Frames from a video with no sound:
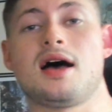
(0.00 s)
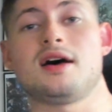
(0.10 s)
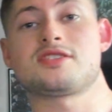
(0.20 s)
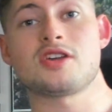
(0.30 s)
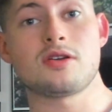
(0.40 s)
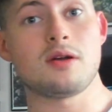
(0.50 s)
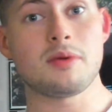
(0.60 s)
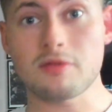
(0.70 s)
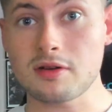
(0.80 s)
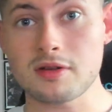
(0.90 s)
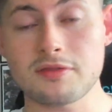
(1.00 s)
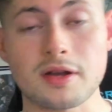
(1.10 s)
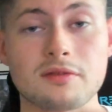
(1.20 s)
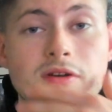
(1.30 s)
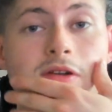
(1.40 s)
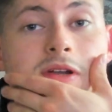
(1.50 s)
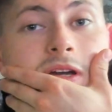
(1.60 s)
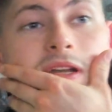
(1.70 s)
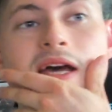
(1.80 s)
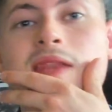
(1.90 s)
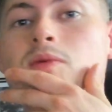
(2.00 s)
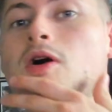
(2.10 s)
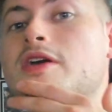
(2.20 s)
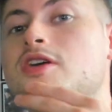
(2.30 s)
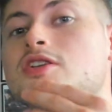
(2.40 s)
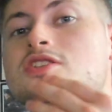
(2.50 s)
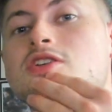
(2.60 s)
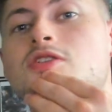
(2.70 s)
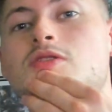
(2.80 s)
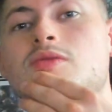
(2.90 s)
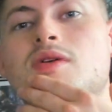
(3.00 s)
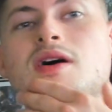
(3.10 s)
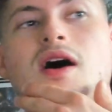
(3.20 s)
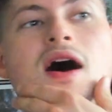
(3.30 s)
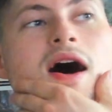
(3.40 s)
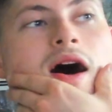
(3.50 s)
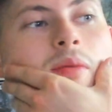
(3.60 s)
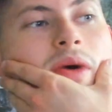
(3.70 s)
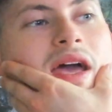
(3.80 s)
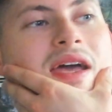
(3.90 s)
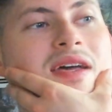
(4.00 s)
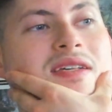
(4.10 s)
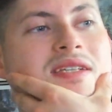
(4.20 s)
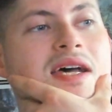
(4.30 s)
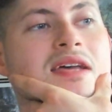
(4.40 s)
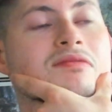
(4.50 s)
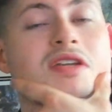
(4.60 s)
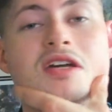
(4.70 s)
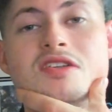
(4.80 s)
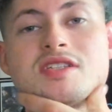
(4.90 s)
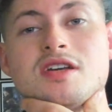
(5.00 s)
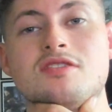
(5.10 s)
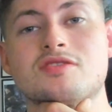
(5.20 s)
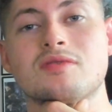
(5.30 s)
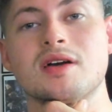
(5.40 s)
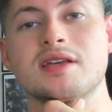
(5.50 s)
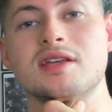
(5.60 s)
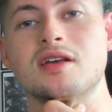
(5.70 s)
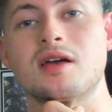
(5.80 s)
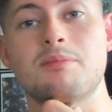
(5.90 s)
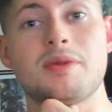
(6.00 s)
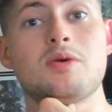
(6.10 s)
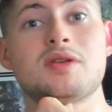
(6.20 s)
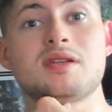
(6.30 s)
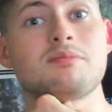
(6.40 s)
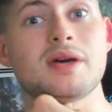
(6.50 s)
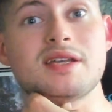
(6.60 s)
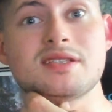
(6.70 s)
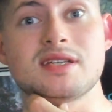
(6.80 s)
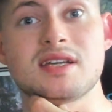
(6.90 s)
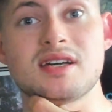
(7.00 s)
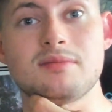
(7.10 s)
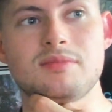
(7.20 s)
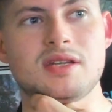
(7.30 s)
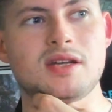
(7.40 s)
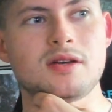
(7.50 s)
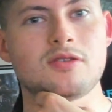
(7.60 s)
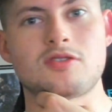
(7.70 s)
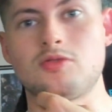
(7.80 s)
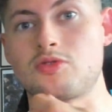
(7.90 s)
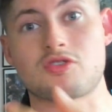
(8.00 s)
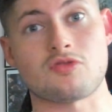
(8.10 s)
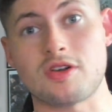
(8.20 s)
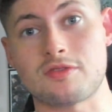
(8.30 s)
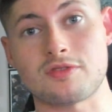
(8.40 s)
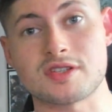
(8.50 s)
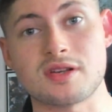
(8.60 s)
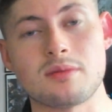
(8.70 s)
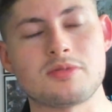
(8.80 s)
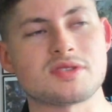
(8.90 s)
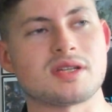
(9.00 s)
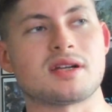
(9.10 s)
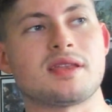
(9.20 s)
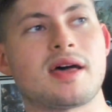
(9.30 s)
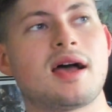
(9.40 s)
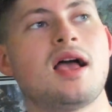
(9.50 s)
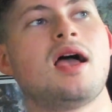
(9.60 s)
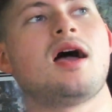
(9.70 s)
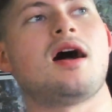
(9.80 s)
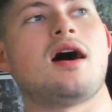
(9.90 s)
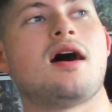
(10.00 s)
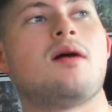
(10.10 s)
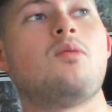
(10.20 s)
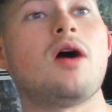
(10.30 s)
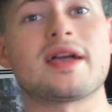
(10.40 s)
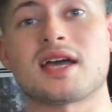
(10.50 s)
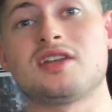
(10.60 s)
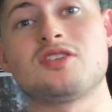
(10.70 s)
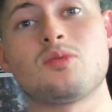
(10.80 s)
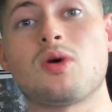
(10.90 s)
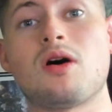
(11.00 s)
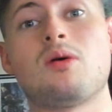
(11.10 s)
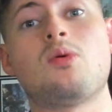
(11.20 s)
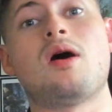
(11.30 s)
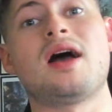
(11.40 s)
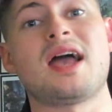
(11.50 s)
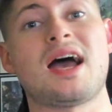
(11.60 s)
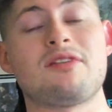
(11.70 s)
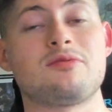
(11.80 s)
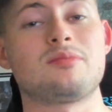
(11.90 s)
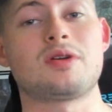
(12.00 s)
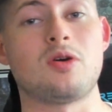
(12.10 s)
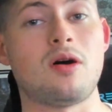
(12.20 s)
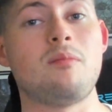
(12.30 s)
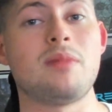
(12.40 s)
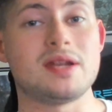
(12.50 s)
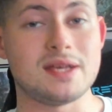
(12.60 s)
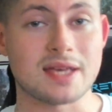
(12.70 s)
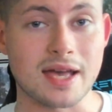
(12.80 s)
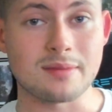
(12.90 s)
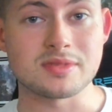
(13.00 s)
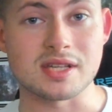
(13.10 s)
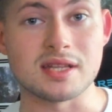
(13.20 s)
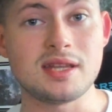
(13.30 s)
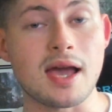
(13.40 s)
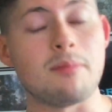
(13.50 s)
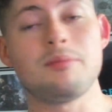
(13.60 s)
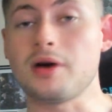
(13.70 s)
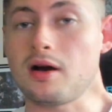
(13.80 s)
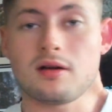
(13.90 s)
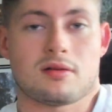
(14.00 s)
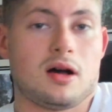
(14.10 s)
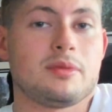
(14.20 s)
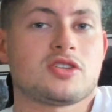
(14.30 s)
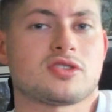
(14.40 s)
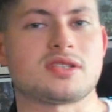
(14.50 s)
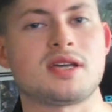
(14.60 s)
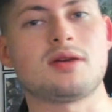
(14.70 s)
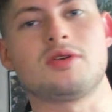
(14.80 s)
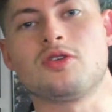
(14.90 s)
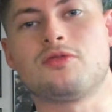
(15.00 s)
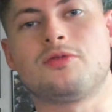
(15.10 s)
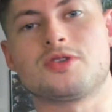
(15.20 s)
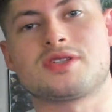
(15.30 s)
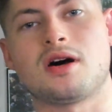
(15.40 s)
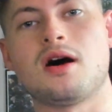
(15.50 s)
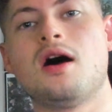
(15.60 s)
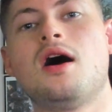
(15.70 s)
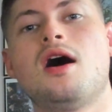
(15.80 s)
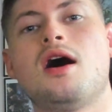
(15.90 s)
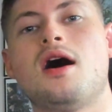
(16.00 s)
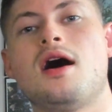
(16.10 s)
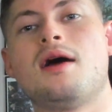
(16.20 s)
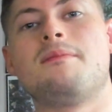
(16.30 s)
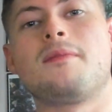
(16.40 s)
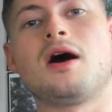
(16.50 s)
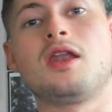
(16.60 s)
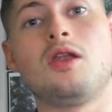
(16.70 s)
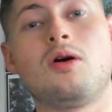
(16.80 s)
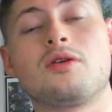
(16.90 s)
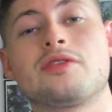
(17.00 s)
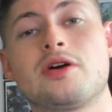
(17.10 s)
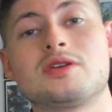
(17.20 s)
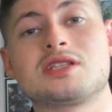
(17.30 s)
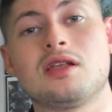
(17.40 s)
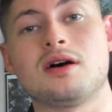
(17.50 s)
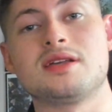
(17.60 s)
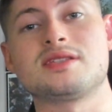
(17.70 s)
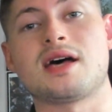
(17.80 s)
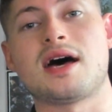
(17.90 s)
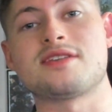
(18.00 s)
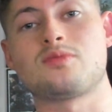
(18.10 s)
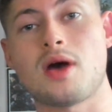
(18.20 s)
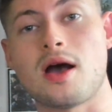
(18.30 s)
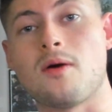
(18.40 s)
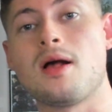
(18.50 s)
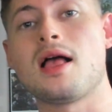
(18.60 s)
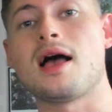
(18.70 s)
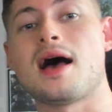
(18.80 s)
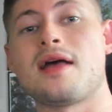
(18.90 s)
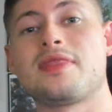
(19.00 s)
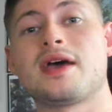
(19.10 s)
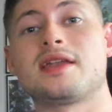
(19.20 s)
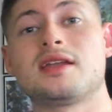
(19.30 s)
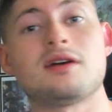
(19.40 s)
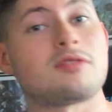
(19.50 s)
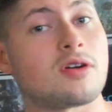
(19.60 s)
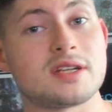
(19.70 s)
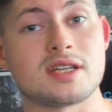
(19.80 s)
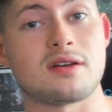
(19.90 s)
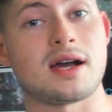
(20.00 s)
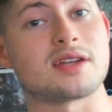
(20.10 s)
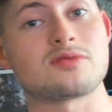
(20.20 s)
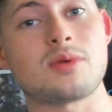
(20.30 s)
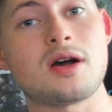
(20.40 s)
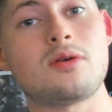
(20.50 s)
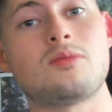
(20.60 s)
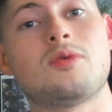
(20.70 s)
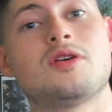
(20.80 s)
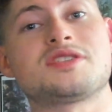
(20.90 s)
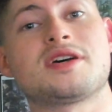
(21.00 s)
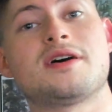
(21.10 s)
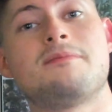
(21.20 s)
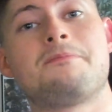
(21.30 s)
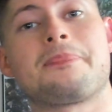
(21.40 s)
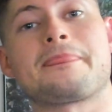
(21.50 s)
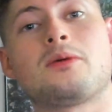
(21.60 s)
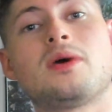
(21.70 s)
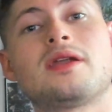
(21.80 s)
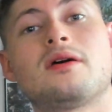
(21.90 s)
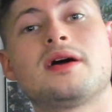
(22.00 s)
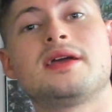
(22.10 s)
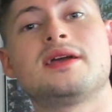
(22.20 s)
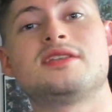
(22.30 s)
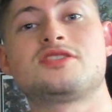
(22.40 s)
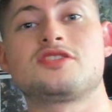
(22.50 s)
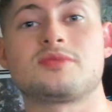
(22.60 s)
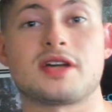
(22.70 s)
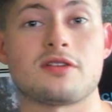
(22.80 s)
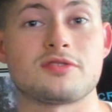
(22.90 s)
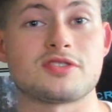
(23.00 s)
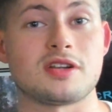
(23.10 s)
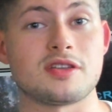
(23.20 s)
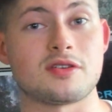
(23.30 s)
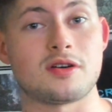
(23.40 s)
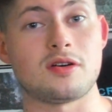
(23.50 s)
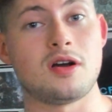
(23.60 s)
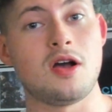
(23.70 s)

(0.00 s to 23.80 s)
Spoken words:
So it'll be really, really fun, really, really good. And then what I could do is a video series on, like, you know, like building and painting, you know, Lord Croak, for example, or something like that. What I can do while I haven't got many games in yet, but I'm interested to hear what your thoughts are along those lines as well. And then another idea I had as well was when I introduced my girlfriend to, like, the